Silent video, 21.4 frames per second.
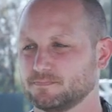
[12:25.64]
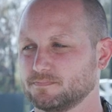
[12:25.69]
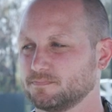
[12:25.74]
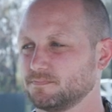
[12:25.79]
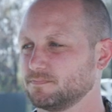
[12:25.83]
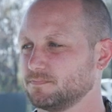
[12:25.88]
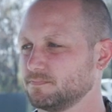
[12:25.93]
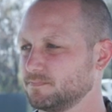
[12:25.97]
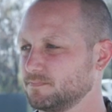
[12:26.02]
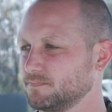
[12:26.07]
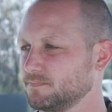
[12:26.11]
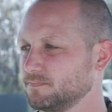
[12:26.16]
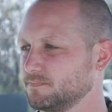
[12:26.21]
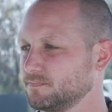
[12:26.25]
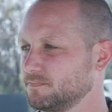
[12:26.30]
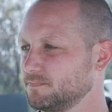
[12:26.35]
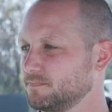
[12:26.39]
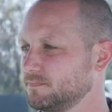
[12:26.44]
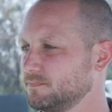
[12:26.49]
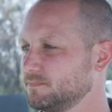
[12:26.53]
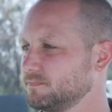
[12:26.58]

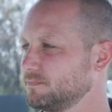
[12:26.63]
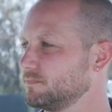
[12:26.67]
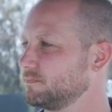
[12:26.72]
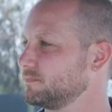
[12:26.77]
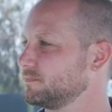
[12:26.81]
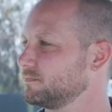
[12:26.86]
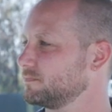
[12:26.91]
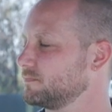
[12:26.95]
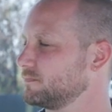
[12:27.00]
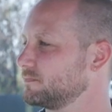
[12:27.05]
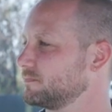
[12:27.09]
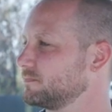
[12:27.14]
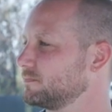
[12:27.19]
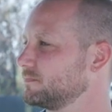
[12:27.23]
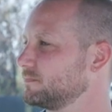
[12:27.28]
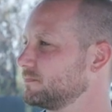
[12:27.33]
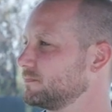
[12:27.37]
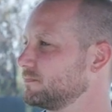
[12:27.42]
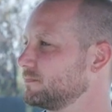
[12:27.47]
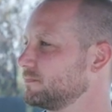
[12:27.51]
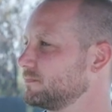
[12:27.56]

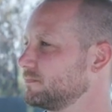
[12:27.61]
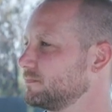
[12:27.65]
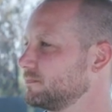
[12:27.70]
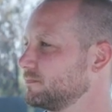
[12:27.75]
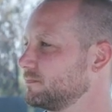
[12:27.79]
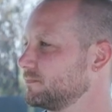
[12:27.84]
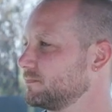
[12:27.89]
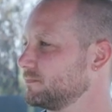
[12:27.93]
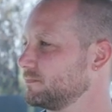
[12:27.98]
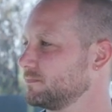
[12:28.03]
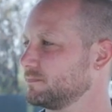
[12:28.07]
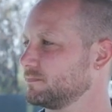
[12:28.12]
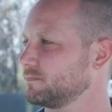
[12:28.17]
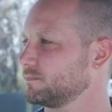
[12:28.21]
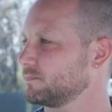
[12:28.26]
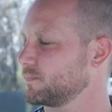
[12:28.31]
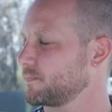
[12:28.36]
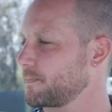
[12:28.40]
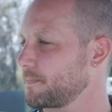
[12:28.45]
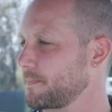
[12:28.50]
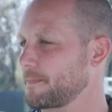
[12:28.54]

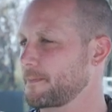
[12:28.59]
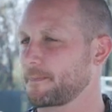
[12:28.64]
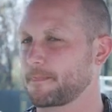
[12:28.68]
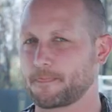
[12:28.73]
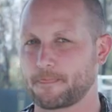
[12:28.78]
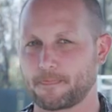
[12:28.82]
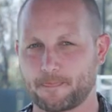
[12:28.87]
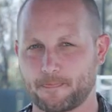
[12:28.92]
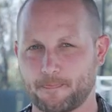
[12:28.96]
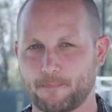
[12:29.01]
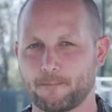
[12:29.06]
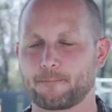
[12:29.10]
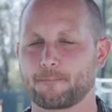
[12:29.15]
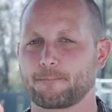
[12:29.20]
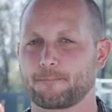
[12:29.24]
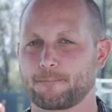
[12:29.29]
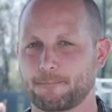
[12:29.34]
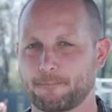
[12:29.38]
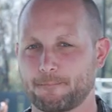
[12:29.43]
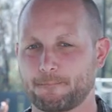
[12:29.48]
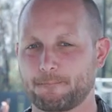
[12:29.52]

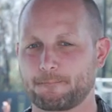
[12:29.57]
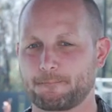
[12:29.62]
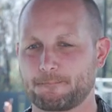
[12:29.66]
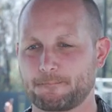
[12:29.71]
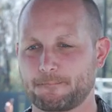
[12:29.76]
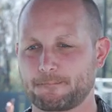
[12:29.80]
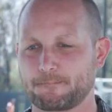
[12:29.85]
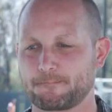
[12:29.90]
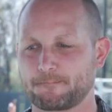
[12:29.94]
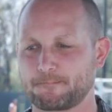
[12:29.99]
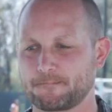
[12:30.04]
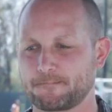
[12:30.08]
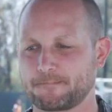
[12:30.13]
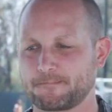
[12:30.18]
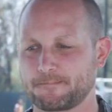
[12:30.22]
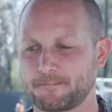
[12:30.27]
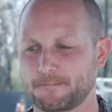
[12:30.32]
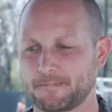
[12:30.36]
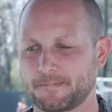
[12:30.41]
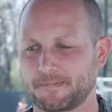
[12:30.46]
(silent)